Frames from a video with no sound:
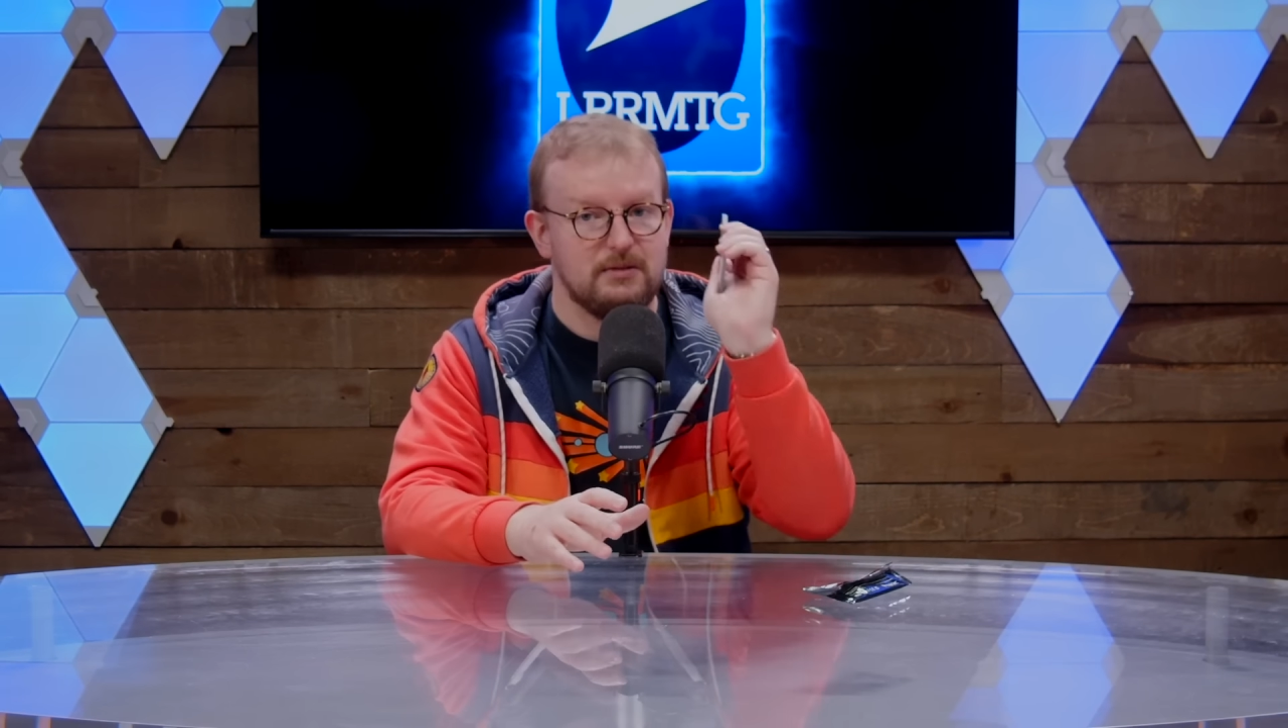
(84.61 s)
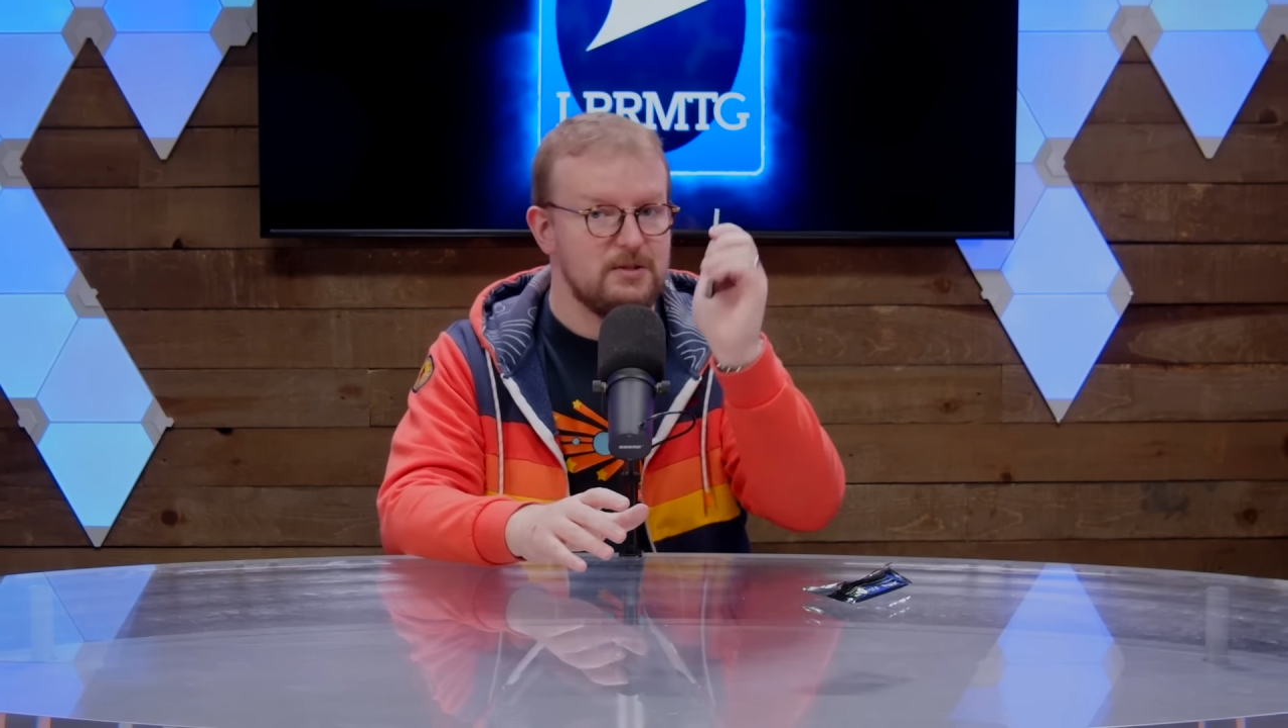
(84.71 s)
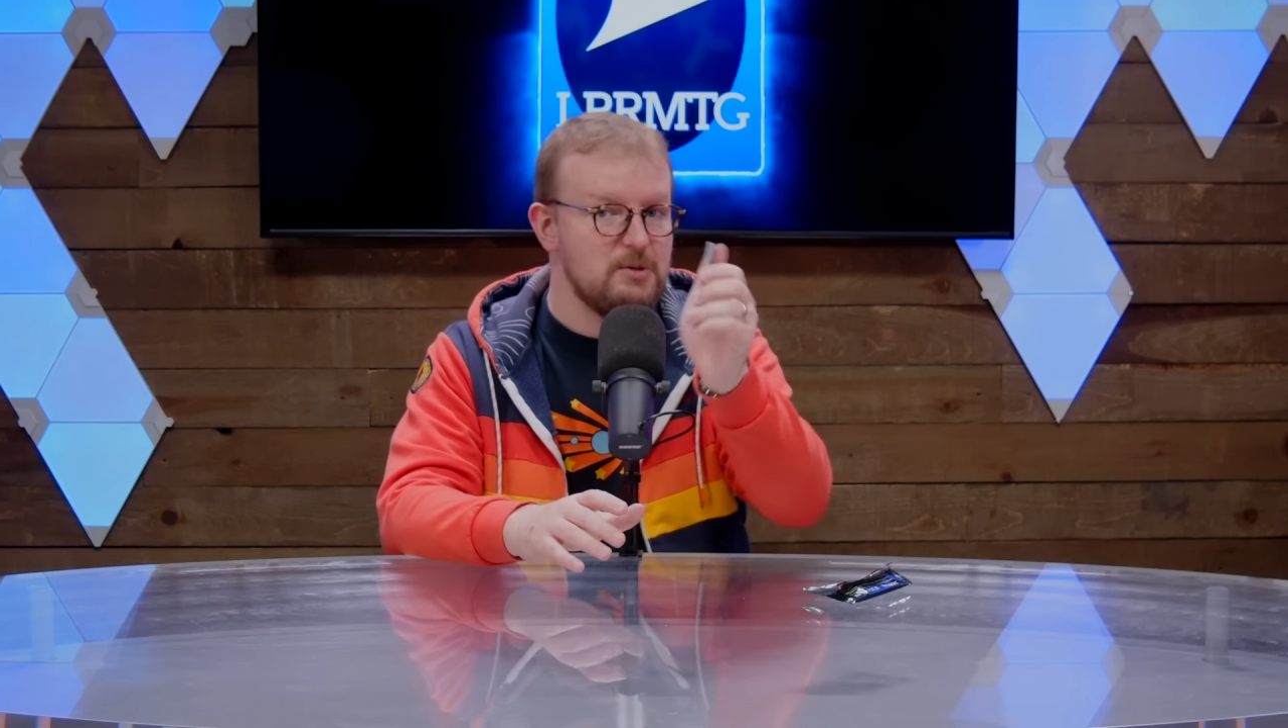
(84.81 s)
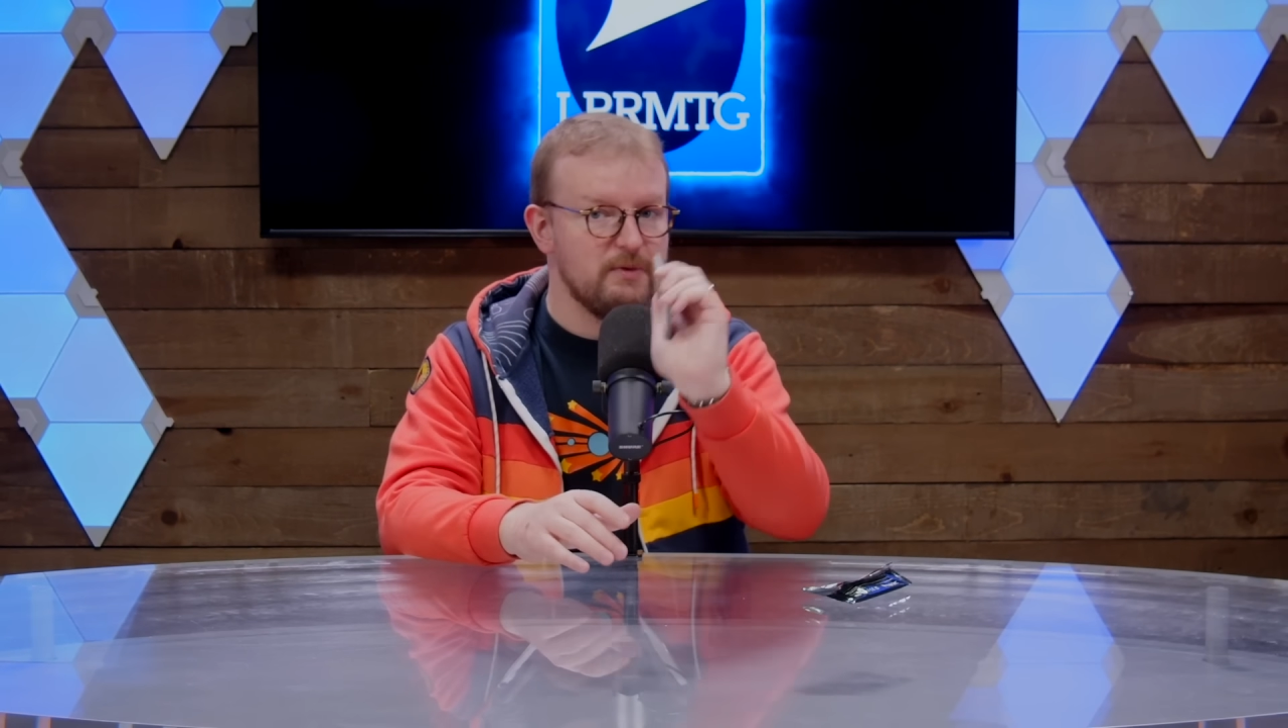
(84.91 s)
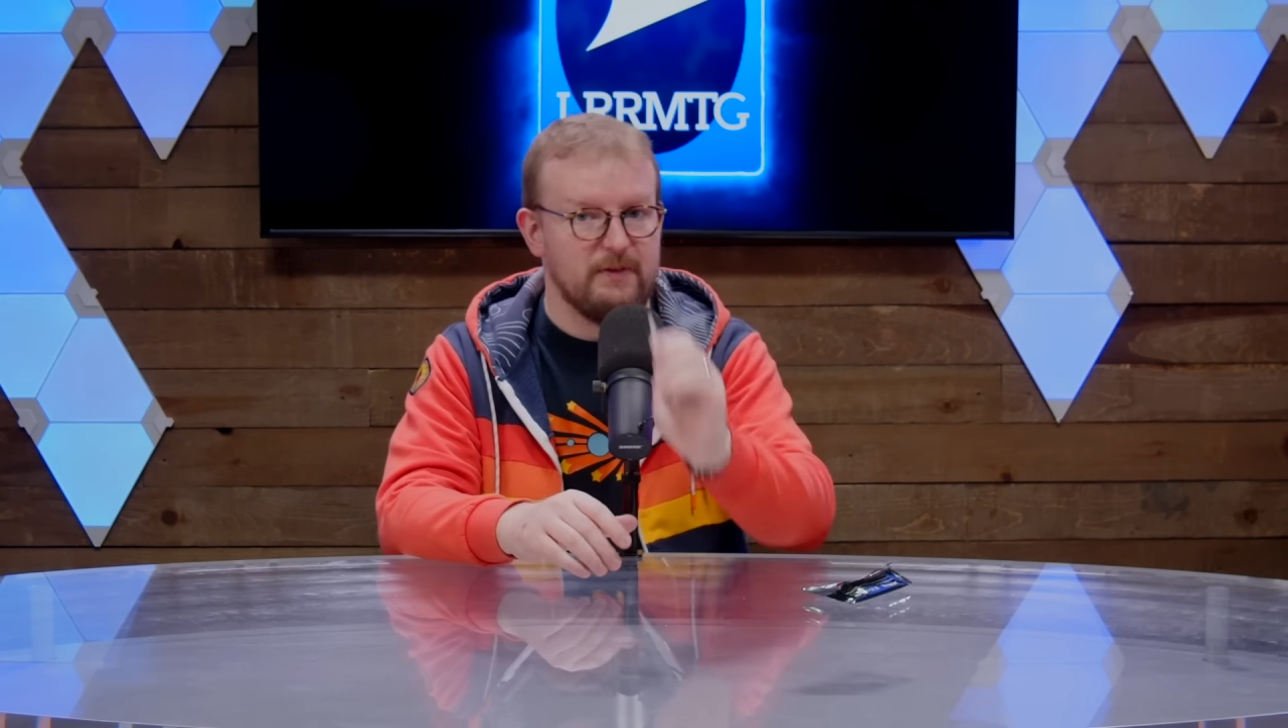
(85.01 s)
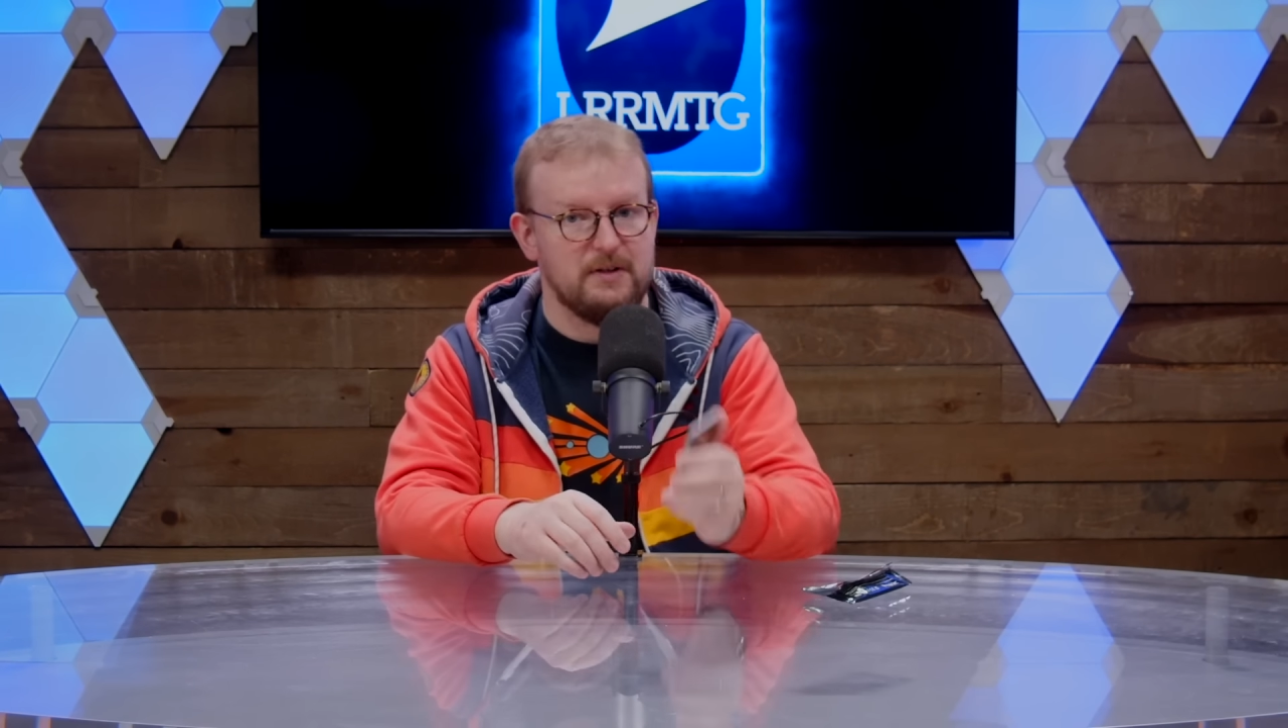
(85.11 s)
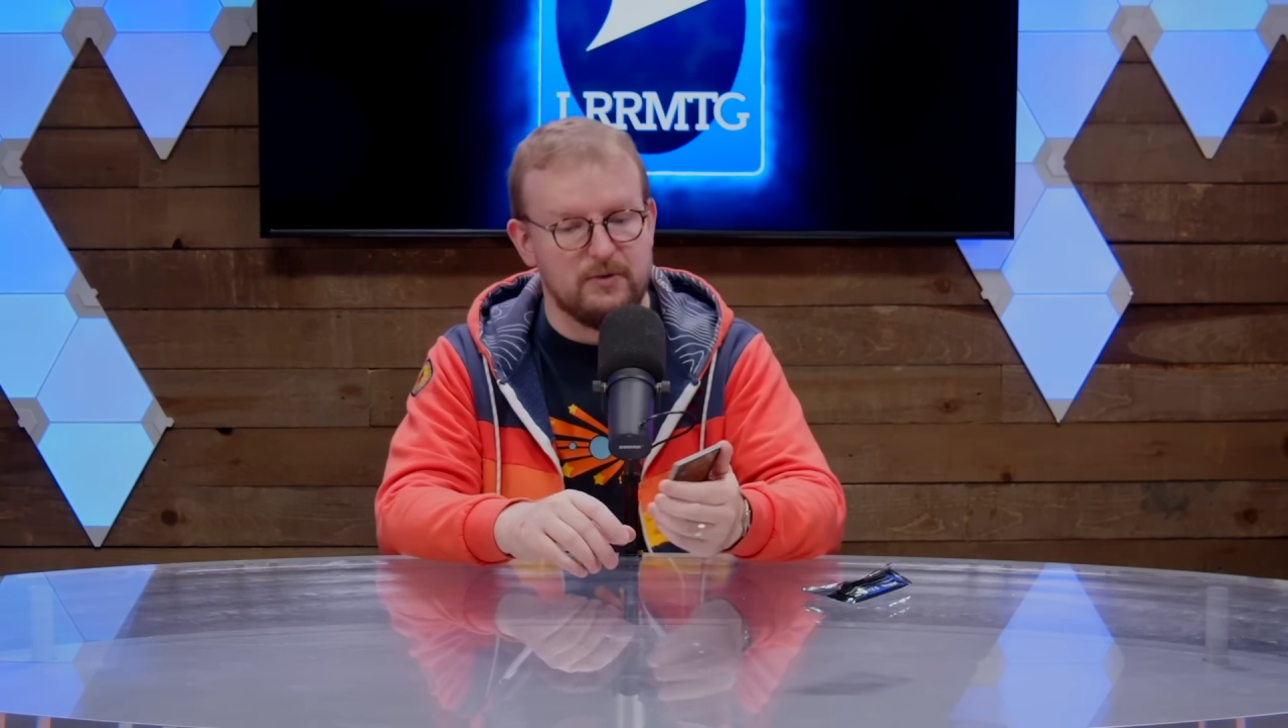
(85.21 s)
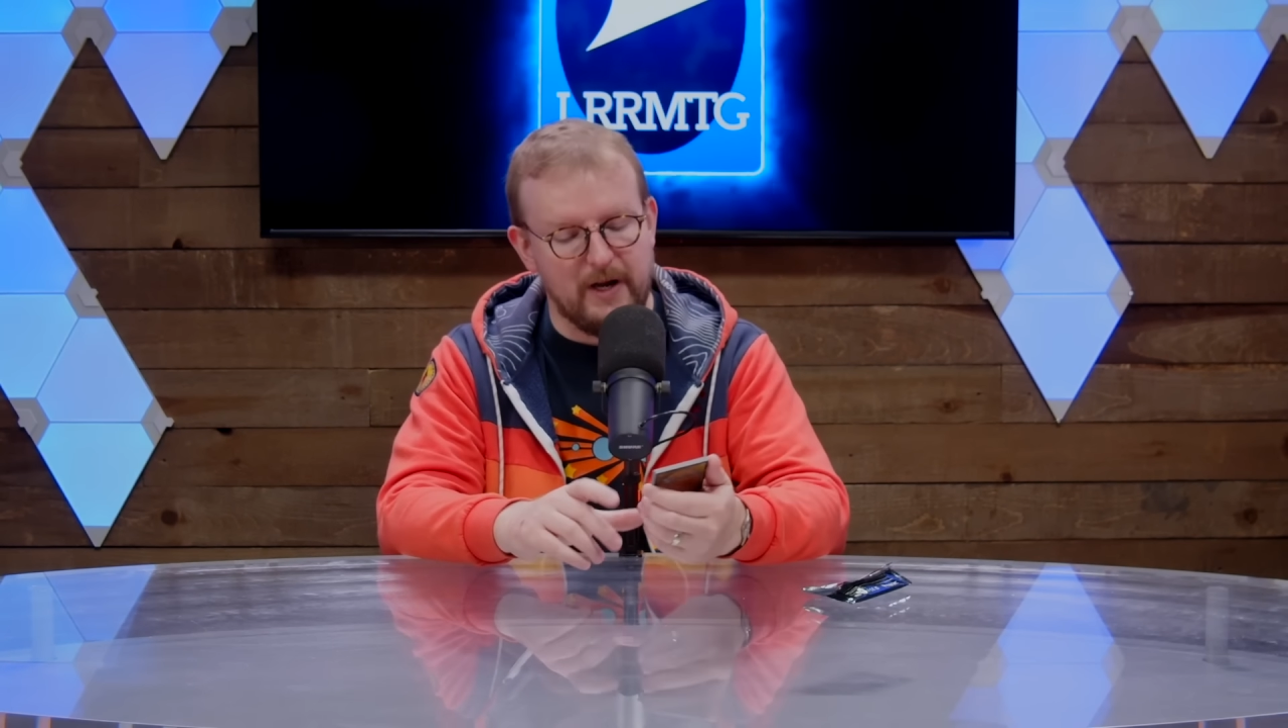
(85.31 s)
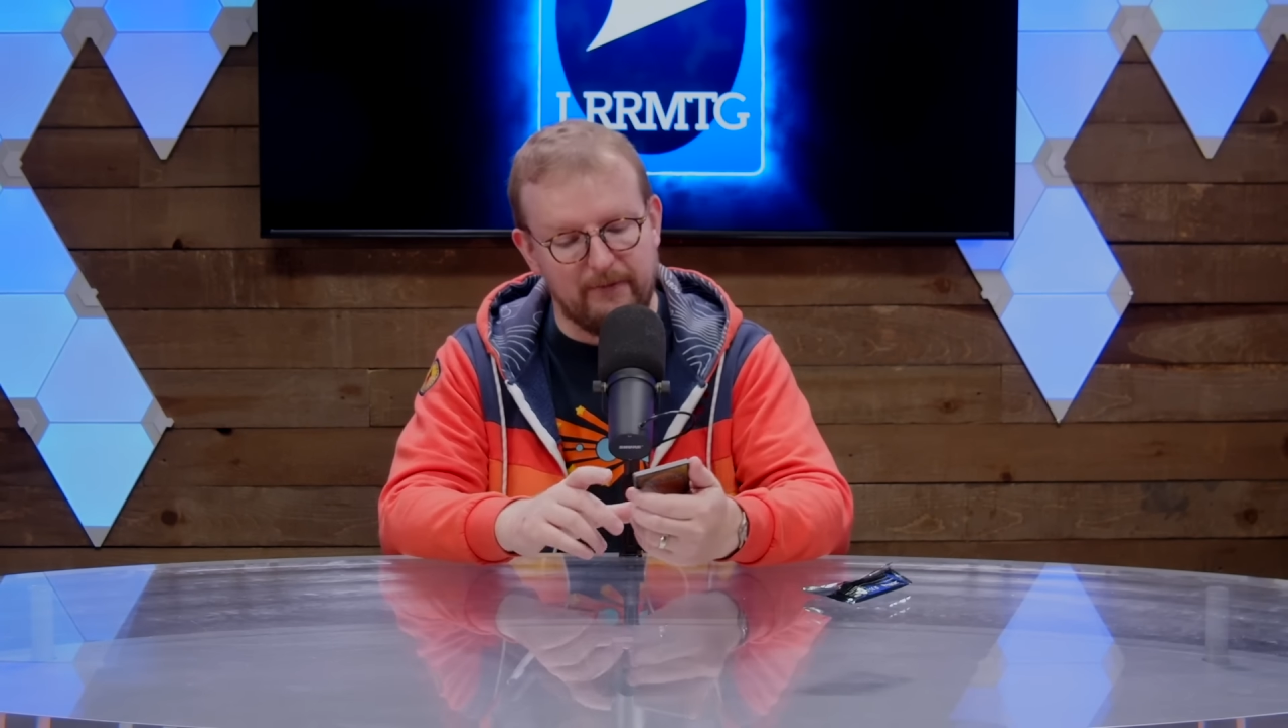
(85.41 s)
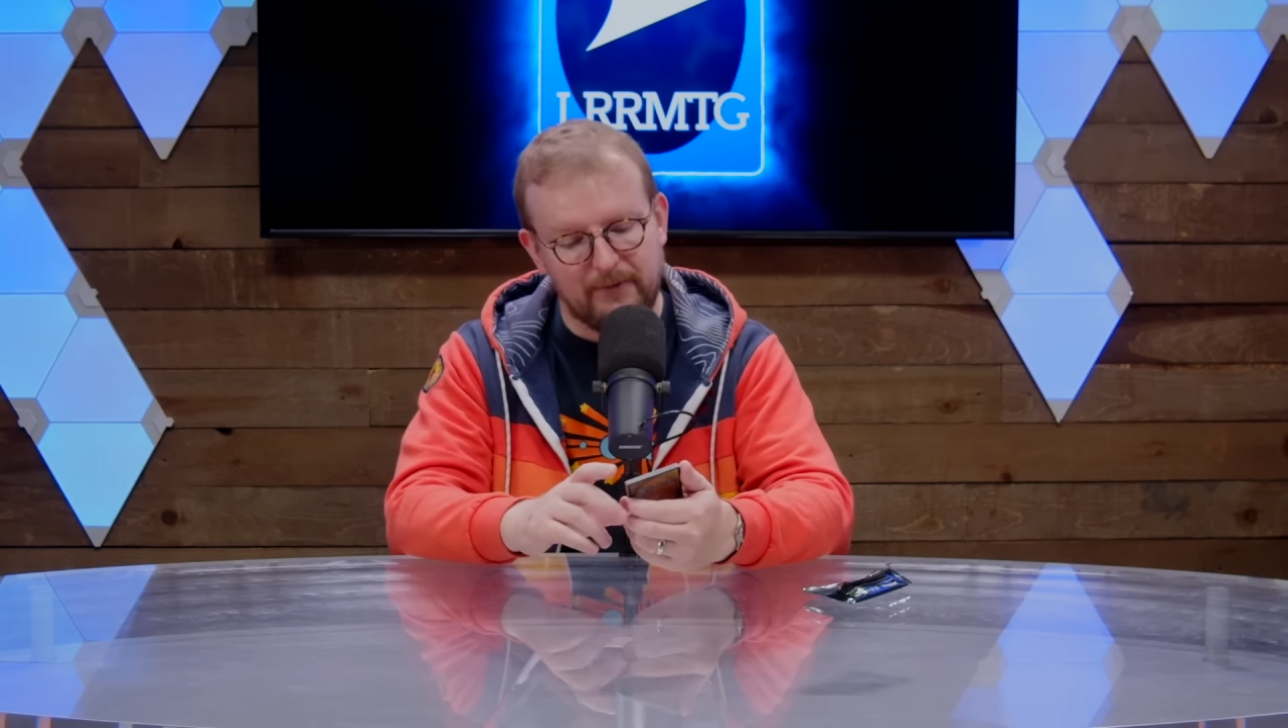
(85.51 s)
super fun to
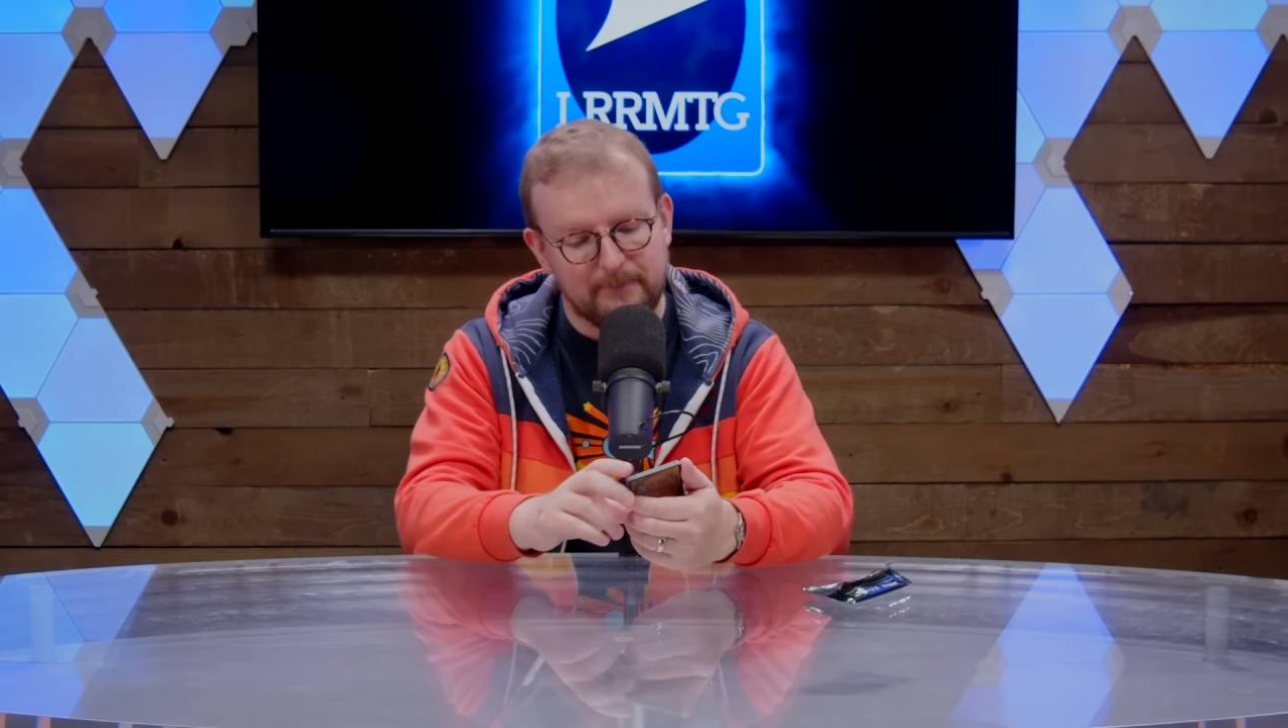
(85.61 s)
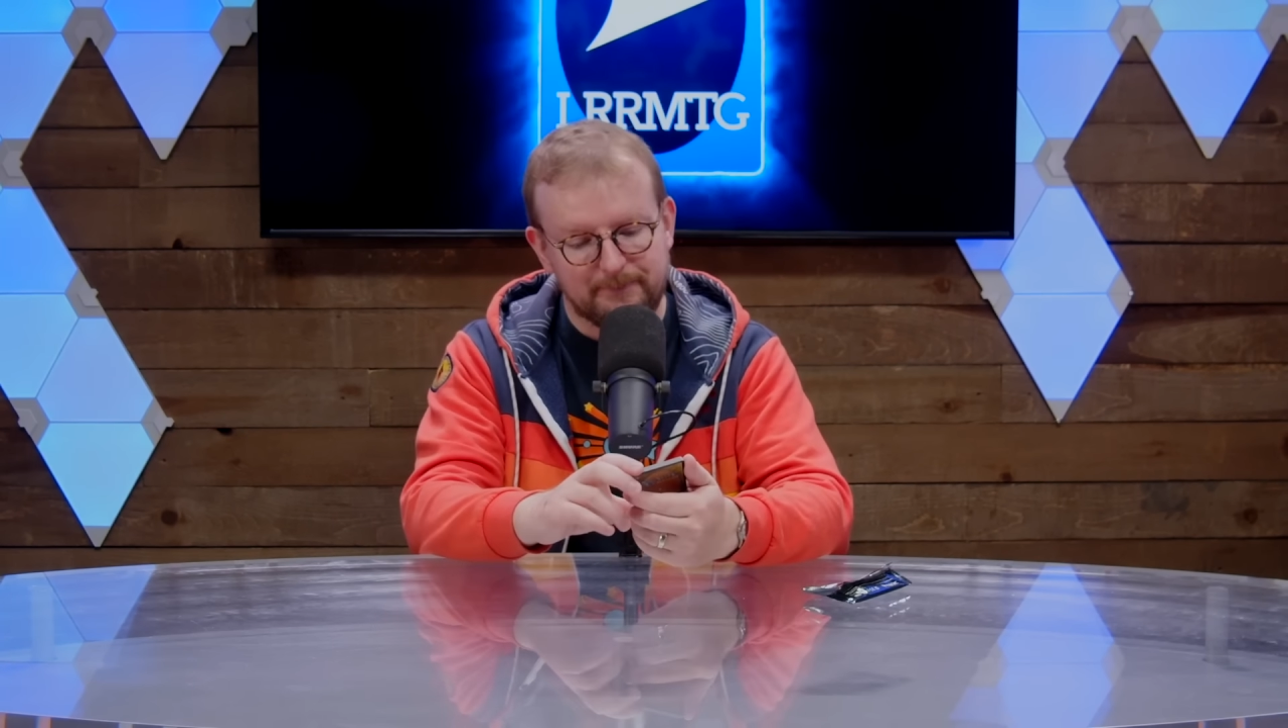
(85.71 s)
draft.